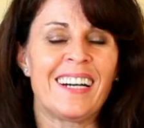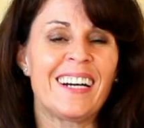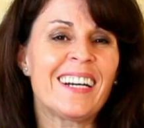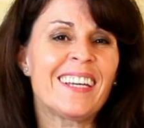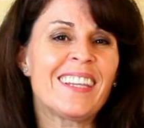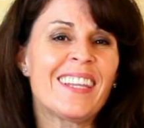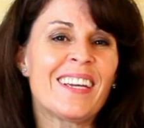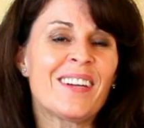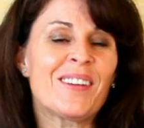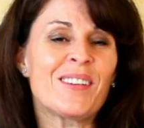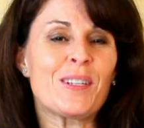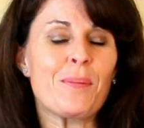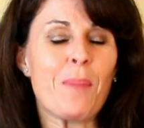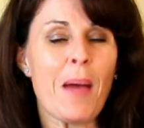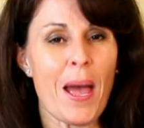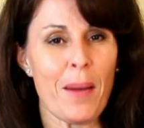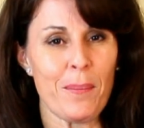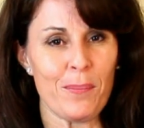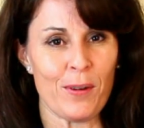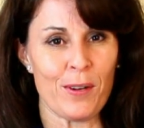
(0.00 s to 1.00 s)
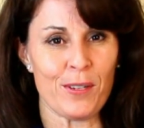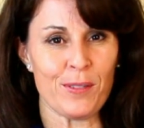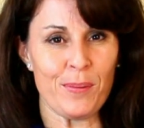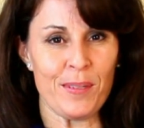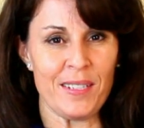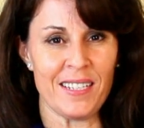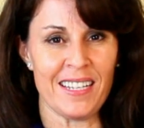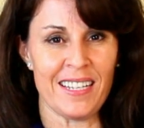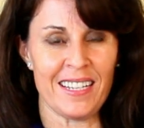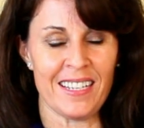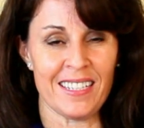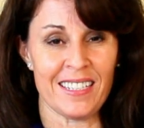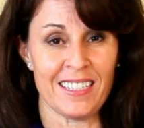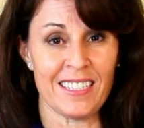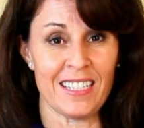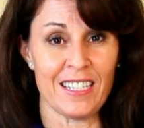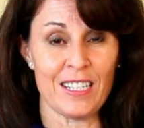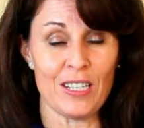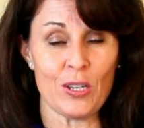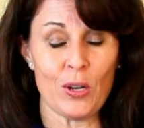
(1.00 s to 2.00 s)
Hi there, it's Pam Brossman here,
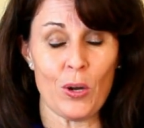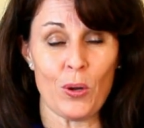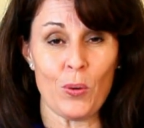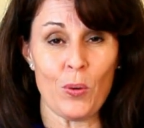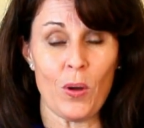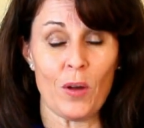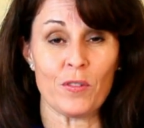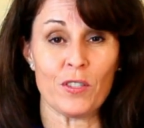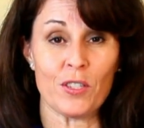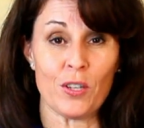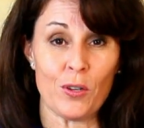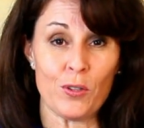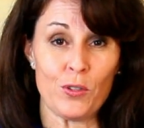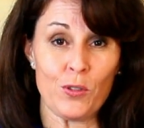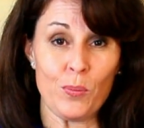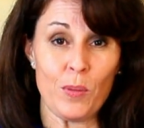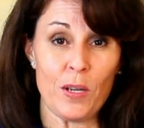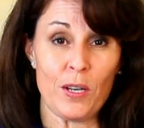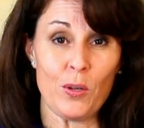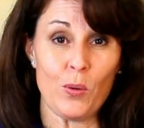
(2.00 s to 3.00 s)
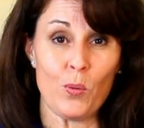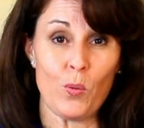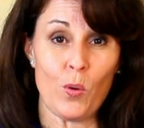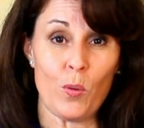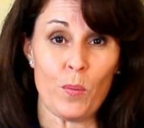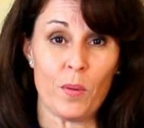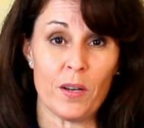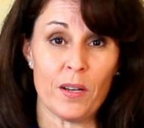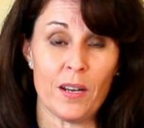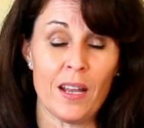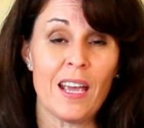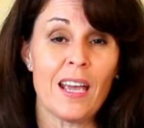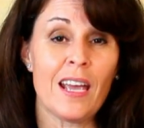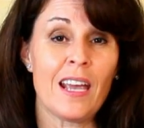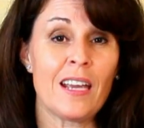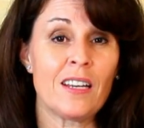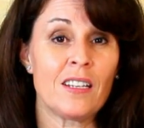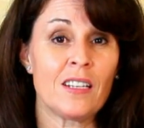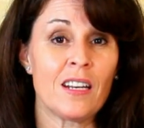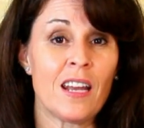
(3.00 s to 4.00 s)
CEO of Social Media Woman,
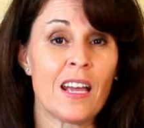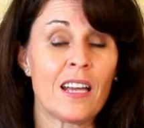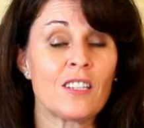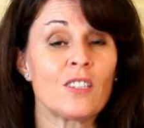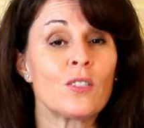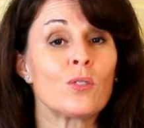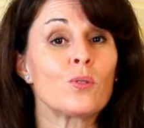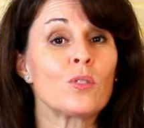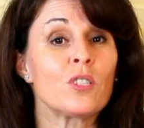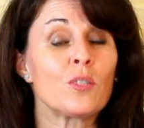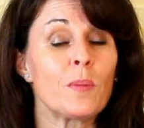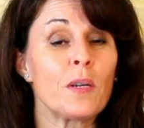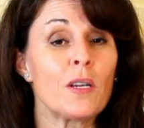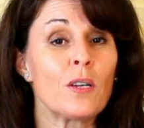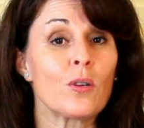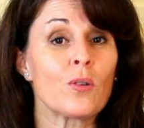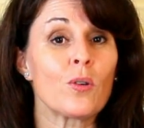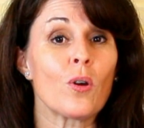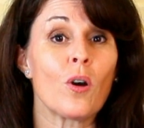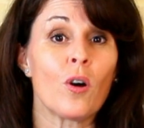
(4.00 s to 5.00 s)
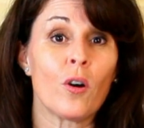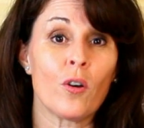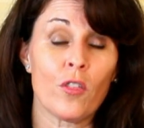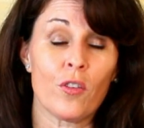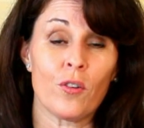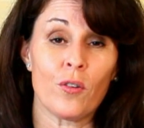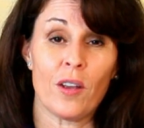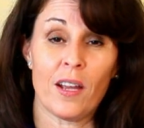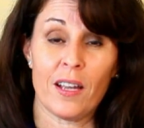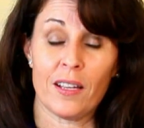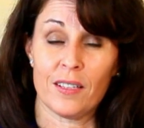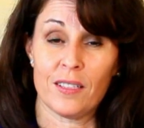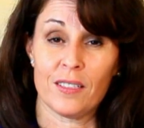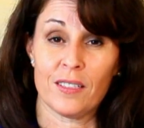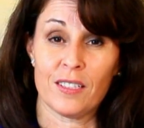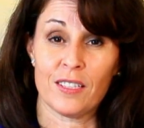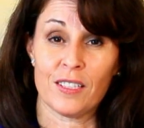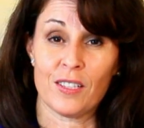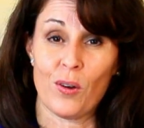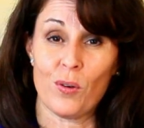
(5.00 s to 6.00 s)
international speaker, author and
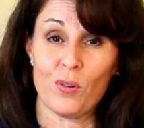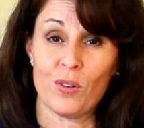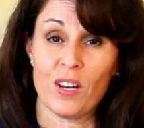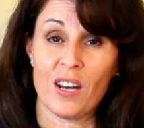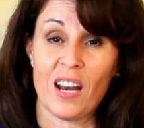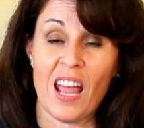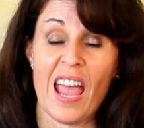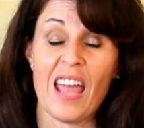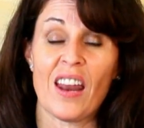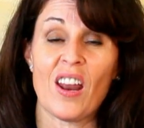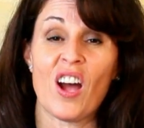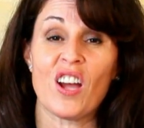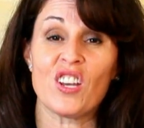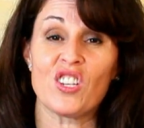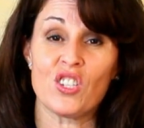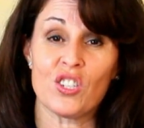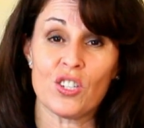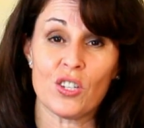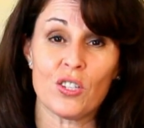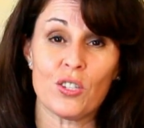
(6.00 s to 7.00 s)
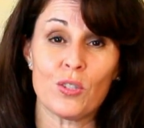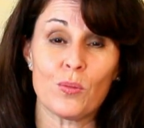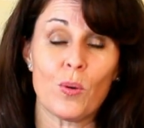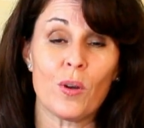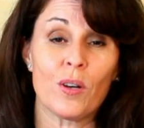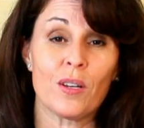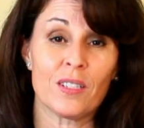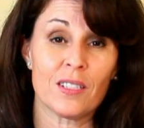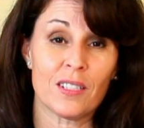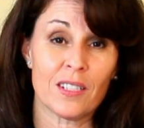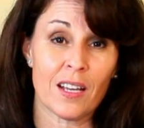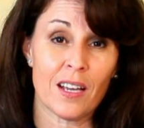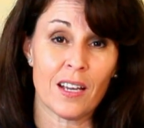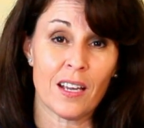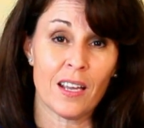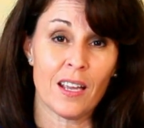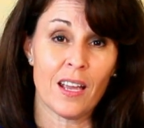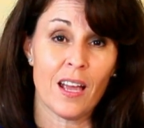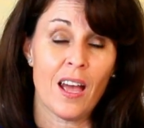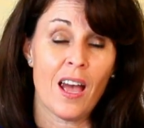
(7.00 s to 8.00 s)
consultant, and I just want to
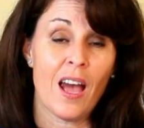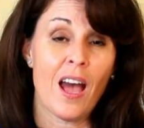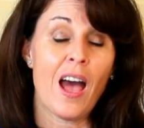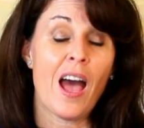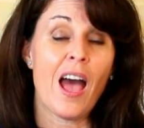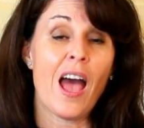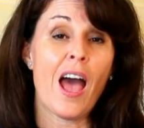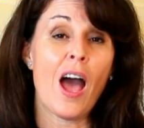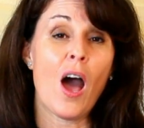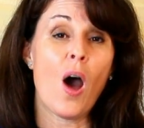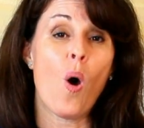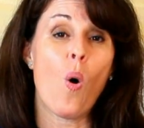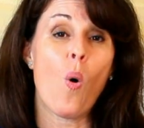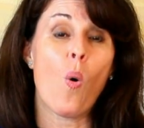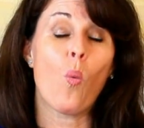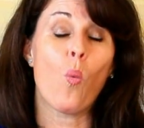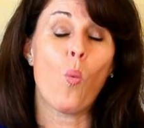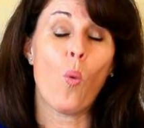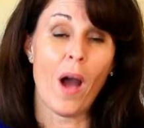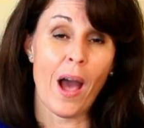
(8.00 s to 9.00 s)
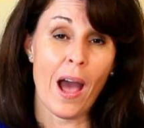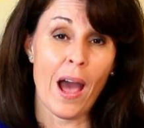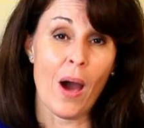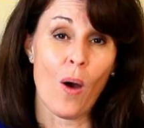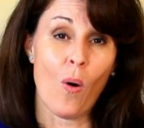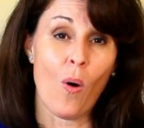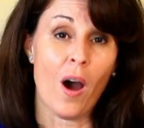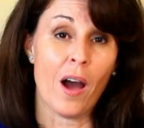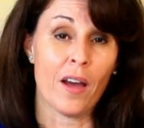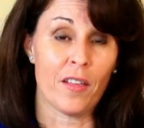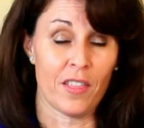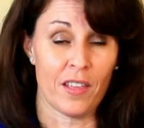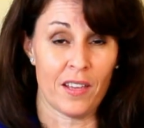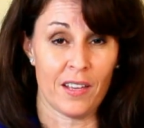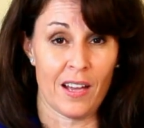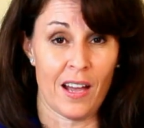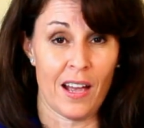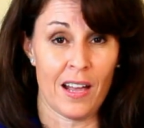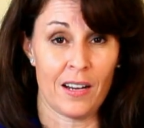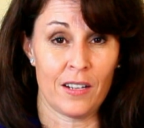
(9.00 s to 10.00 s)
say how wow I think
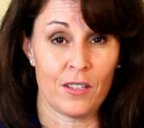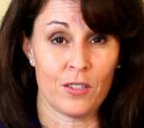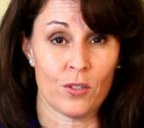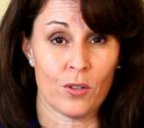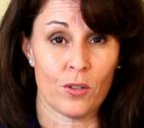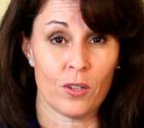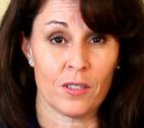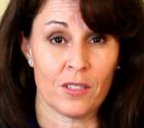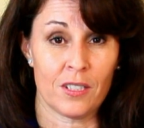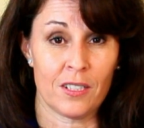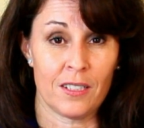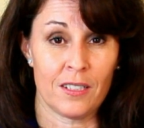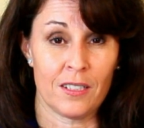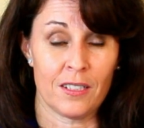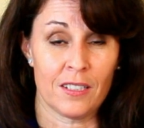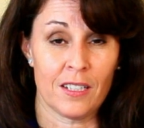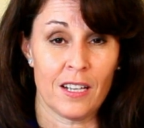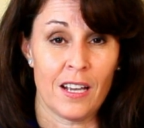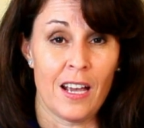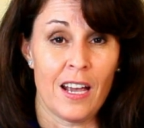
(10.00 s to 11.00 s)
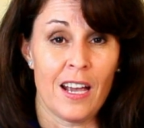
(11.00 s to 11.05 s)
Hayley Solich is.